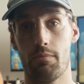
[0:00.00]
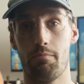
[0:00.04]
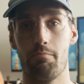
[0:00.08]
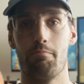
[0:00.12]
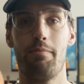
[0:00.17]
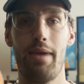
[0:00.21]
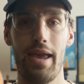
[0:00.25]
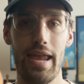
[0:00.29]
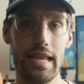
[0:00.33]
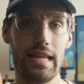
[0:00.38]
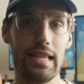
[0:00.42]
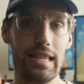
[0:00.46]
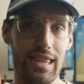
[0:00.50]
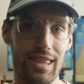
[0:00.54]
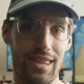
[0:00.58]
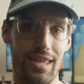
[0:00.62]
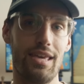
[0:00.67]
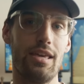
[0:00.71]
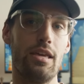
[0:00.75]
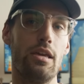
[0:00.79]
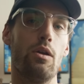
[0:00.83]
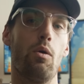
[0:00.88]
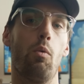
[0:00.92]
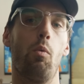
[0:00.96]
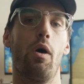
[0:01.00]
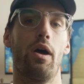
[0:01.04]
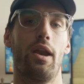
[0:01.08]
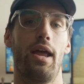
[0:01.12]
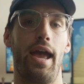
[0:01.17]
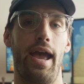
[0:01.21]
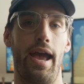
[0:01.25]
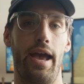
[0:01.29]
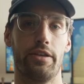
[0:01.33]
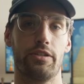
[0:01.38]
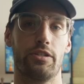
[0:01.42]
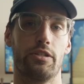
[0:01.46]
main thing you want
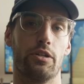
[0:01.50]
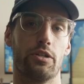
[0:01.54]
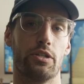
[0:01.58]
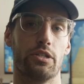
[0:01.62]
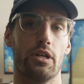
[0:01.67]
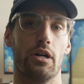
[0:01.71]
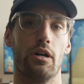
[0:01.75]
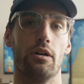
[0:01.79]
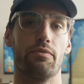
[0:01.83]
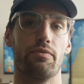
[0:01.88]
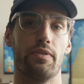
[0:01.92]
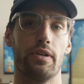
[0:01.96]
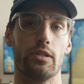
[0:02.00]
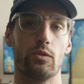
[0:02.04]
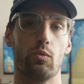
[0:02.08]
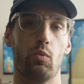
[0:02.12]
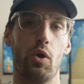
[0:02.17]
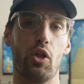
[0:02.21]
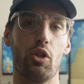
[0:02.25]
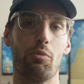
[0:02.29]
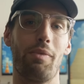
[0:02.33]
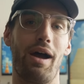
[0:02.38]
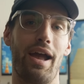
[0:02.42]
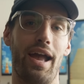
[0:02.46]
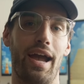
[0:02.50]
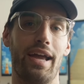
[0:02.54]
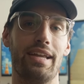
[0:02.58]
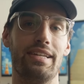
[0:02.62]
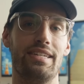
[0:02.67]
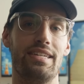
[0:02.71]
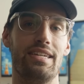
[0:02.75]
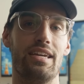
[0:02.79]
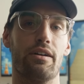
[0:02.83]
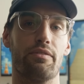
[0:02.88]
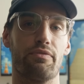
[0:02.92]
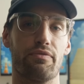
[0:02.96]
to ask yourself is, will my
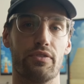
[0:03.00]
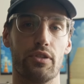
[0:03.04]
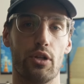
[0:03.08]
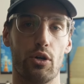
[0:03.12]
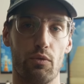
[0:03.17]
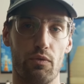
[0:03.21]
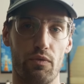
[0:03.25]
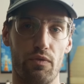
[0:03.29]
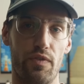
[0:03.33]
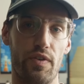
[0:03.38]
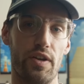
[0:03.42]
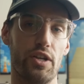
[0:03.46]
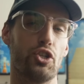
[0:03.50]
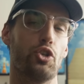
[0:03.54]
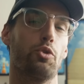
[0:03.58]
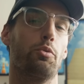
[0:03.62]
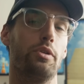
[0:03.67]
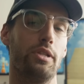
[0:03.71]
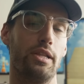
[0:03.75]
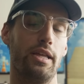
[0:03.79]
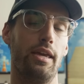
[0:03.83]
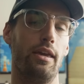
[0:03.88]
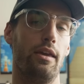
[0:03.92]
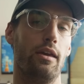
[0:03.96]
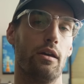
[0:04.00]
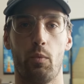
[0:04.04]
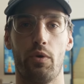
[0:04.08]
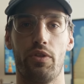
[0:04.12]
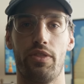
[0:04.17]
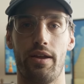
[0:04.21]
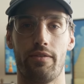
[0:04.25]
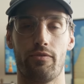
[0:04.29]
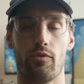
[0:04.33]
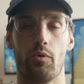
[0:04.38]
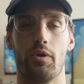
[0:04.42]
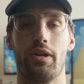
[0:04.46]
idea flow visually
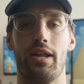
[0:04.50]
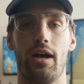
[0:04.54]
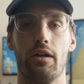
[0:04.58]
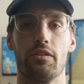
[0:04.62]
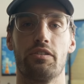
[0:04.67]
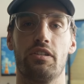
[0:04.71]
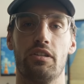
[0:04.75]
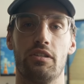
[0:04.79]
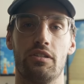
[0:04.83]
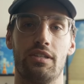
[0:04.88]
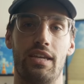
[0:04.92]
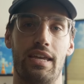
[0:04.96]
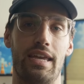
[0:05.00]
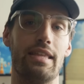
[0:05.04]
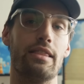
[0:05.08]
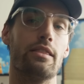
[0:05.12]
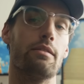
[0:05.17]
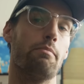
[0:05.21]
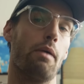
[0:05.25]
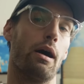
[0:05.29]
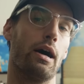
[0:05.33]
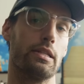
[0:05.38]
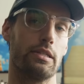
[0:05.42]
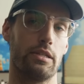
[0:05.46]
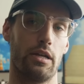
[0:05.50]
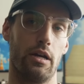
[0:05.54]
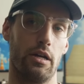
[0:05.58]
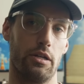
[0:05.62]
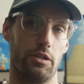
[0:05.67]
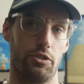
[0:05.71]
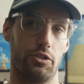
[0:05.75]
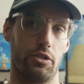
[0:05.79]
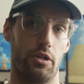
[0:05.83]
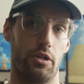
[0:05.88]
with everyone else's in the montage?